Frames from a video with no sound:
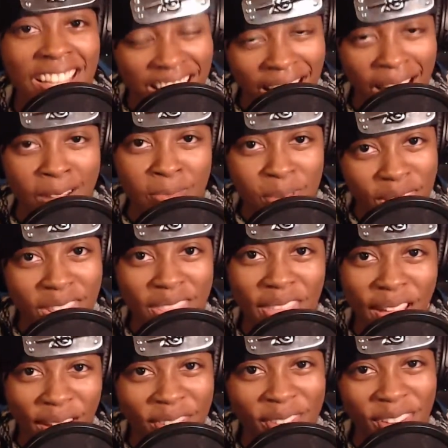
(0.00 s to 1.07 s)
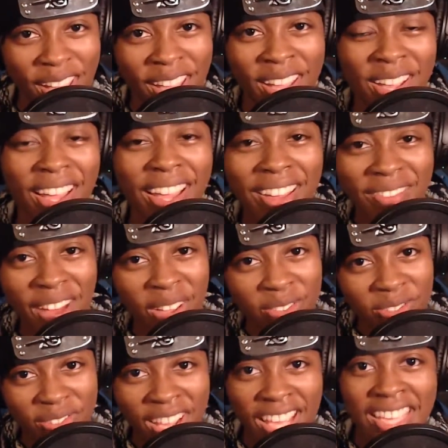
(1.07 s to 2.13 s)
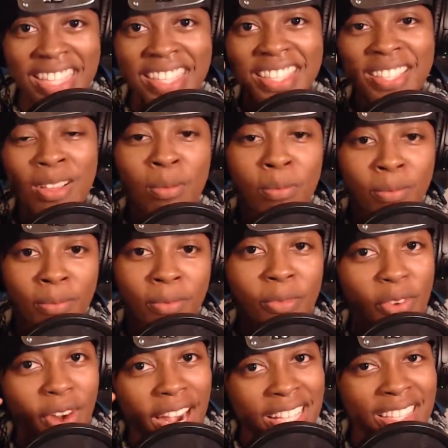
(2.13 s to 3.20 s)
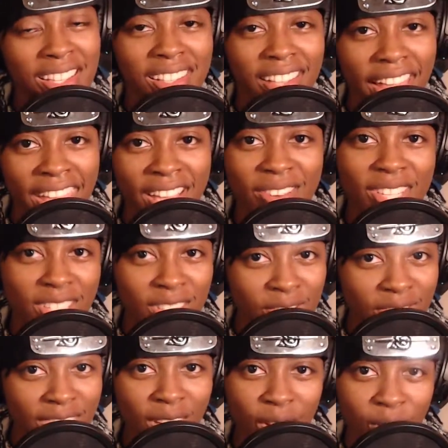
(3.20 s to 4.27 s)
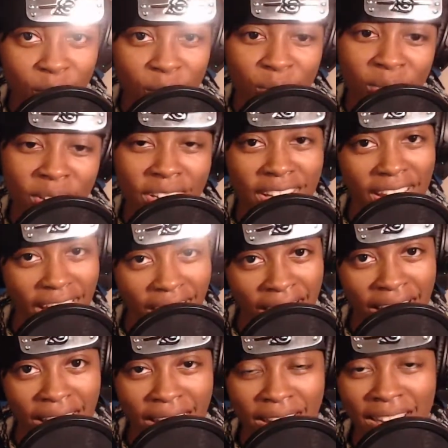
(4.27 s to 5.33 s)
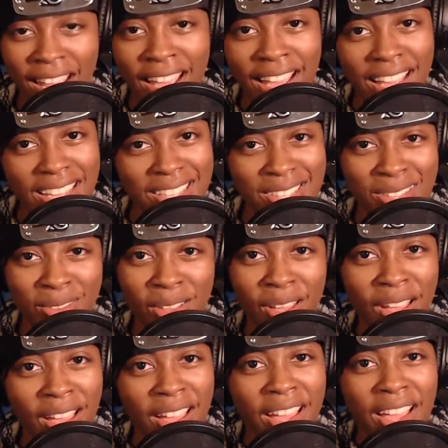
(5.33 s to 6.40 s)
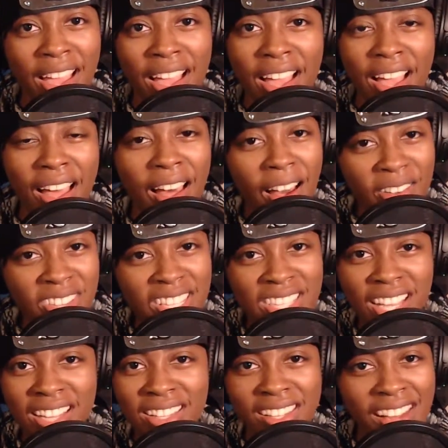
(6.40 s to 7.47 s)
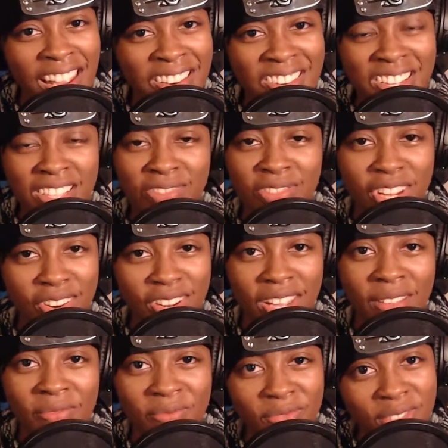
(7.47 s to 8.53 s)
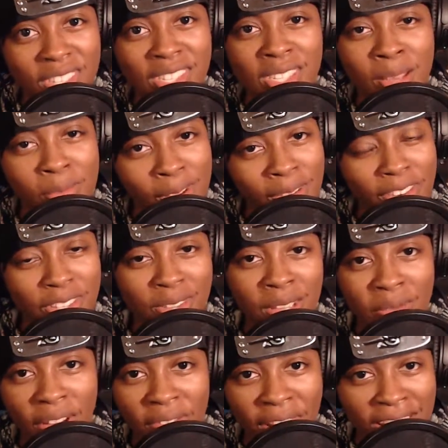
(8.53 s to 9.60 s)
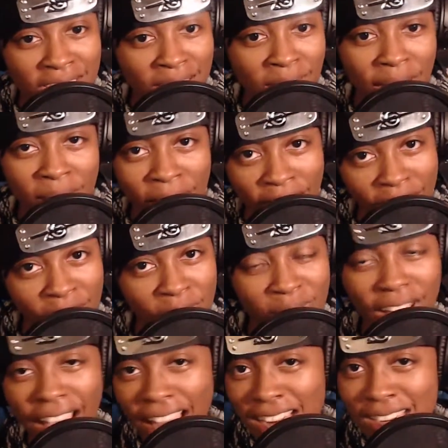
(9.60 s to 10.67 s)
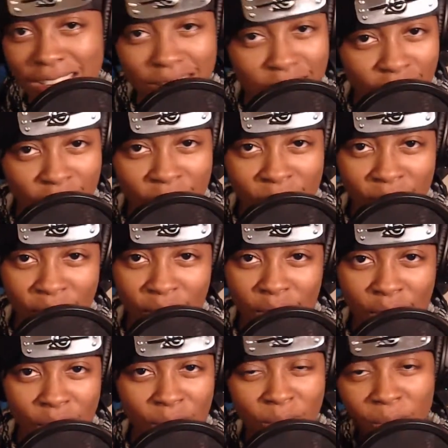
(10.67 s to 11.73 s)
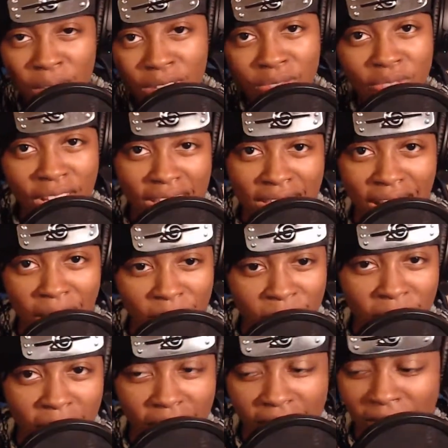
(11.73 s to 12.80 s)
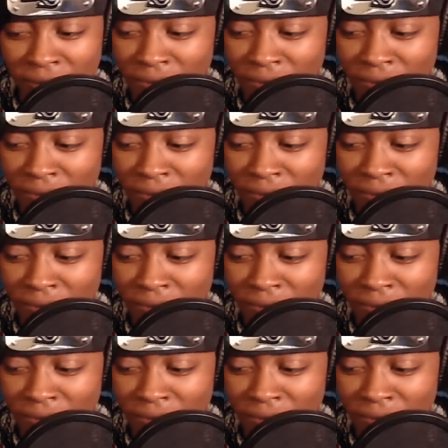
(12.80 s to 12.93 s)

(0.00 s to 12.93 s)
I'll put it that way. My face writes a language of its own, and is oftentimes the language is very similar between my face and my mouth. I just don't know what face I've made.